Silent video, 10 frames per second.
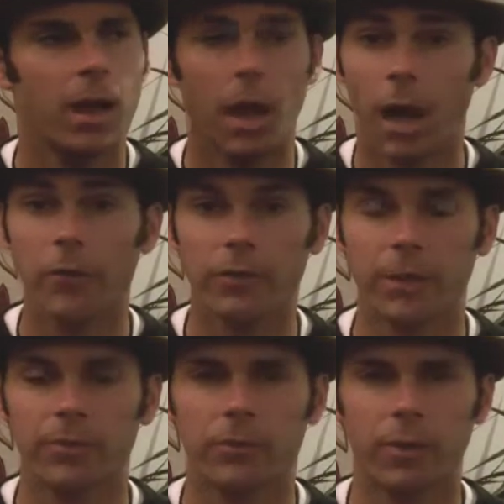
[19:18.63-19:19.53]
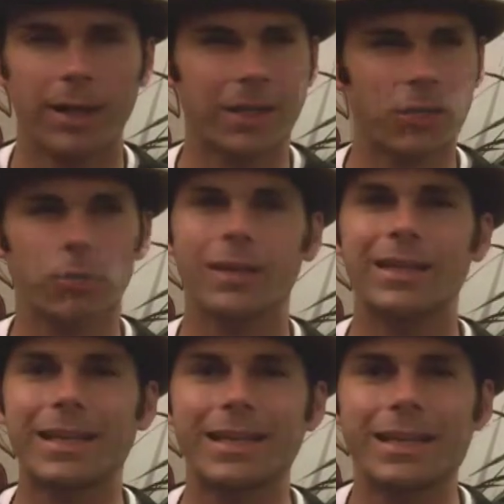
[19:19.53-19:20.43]
Other types of writing, you really
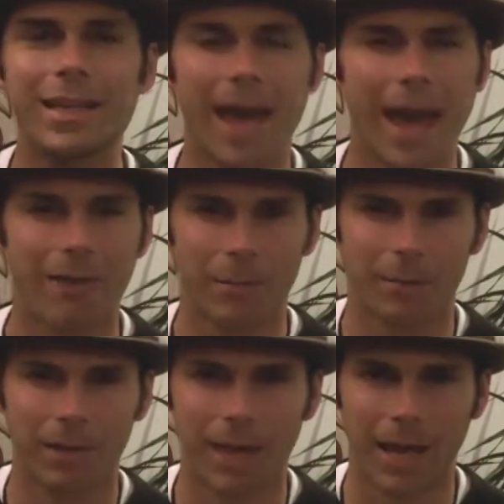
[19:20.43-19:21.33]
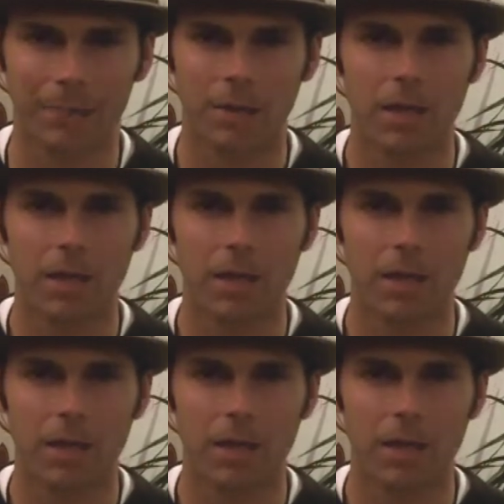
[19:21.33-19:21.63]
need to have a plan.